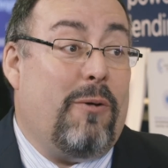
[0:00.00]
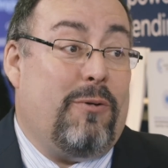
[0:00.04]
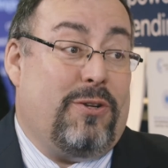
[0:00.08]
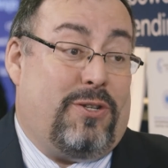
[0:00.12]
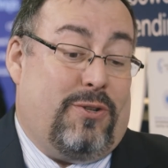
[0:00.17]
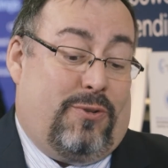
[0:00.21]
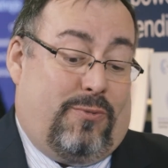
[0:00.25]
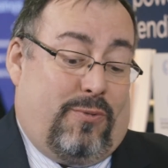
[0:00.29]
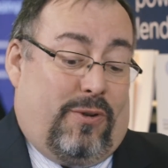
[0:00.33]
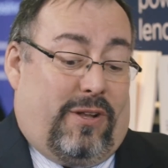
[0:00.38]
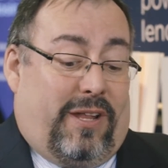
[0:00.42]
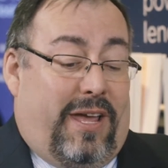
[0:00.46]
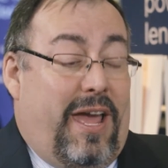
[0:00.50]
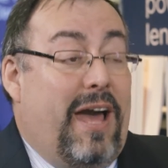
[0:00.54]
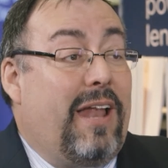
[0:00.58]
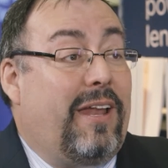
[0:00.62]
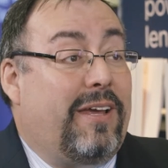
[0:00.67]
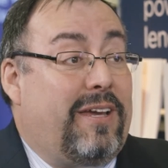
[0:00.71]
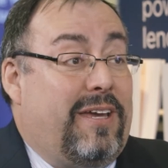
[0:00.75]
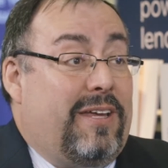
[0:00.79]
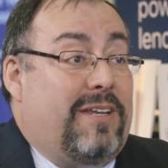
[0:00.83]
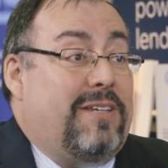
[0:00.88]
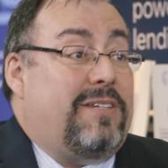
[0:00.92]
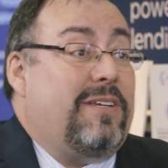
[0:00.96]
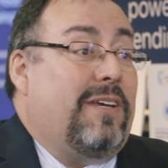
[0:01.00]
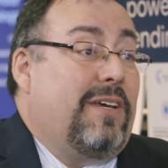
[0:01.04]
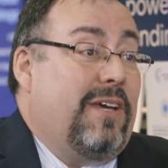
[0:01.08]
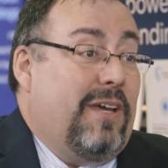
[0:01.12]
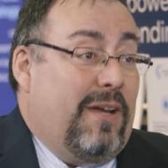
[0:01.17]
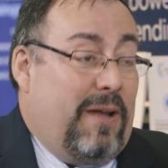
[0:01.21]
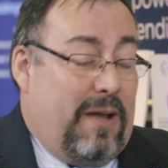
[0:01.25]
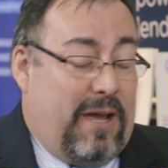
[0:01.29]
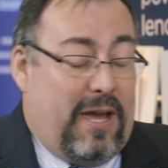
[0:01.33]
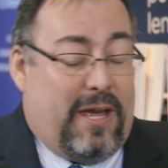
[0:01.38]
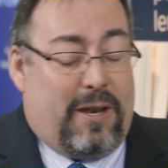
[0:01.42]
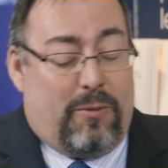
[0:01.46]
which is really elegant,
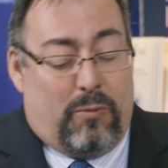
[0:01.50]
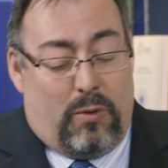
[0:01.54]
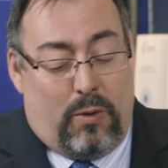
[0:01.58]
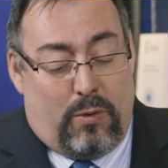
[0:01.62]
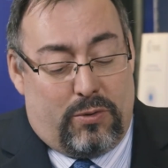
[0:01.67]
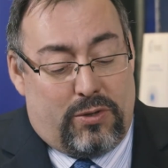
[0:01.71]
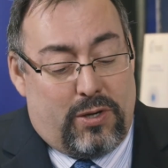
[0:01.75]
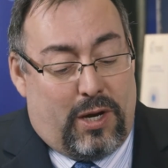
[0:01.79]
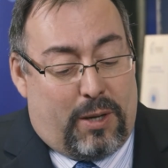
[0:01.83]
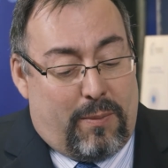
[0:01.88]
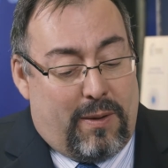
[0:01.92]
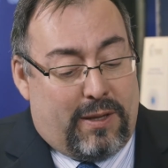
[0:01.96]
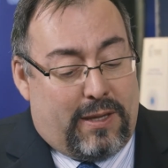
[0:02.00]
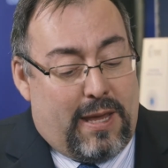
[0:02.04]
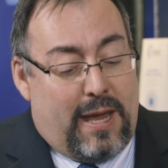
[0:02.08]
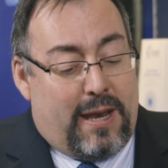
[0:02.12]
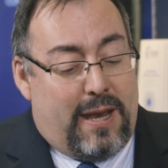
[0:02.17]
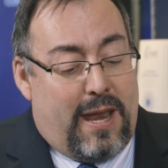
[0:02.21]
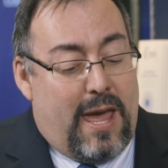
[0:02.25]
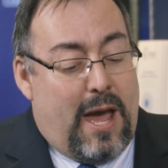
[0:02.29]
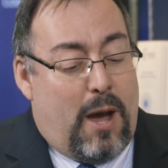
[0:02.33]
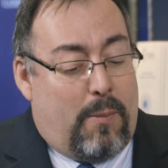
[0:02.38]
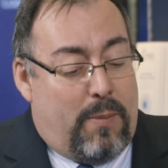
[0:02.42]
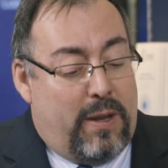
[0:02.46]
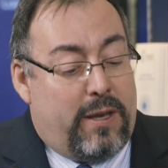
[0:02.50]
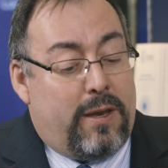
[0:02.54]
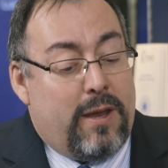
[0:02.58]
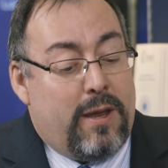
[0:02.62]
and we won't talk about that now. But